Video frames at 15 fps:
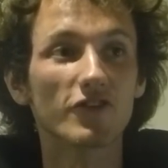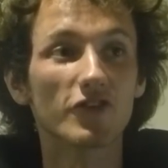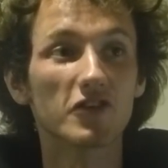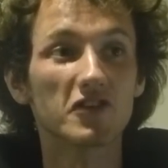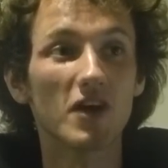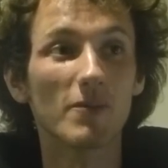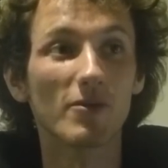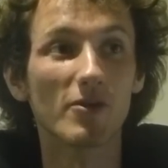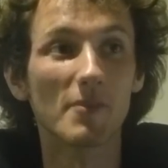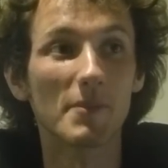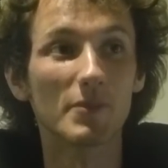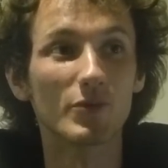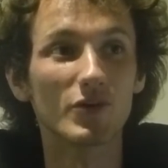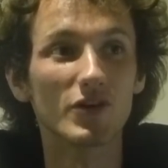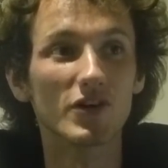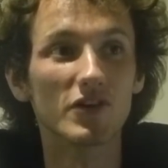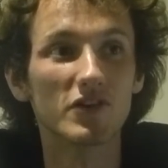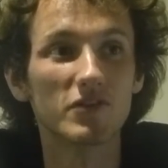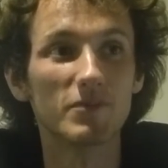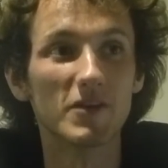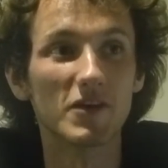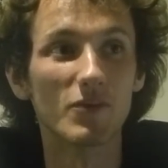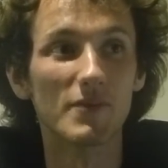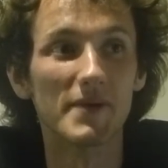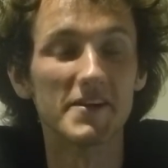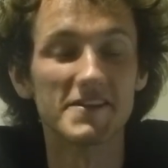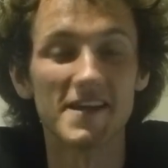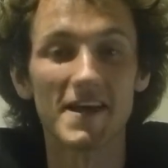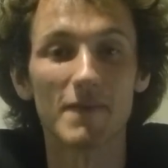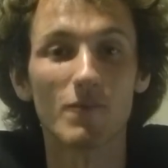For example, I remember speaking with my
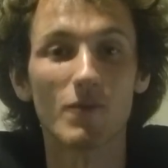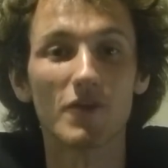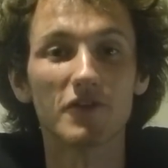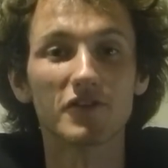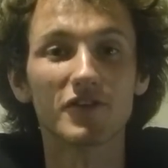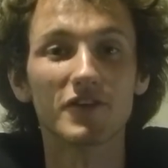dad once,